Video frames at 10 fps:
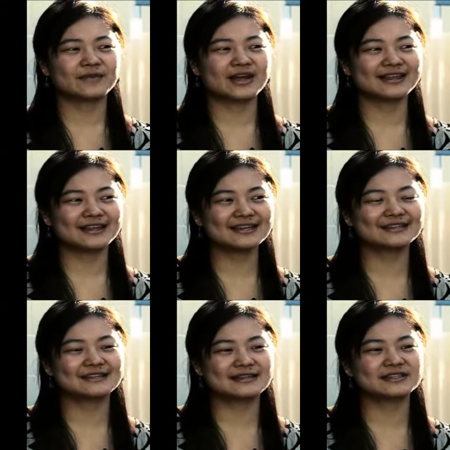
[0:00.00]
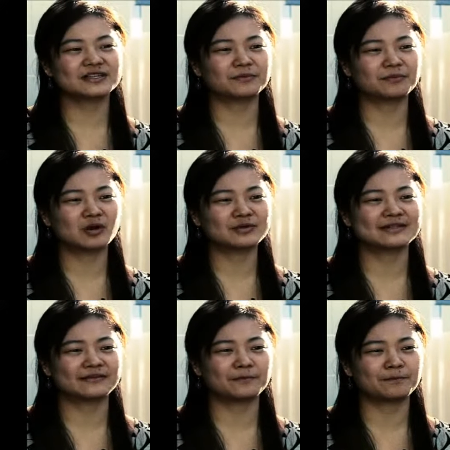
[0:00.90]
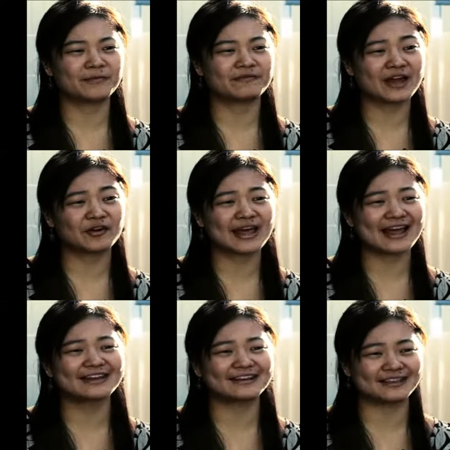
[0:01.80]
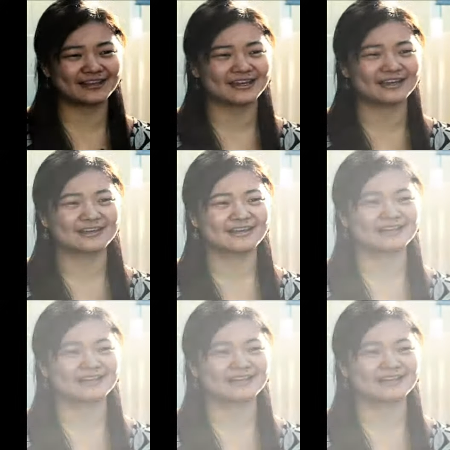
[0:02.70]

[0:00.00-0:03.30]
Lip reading: I think this is the most value-added thing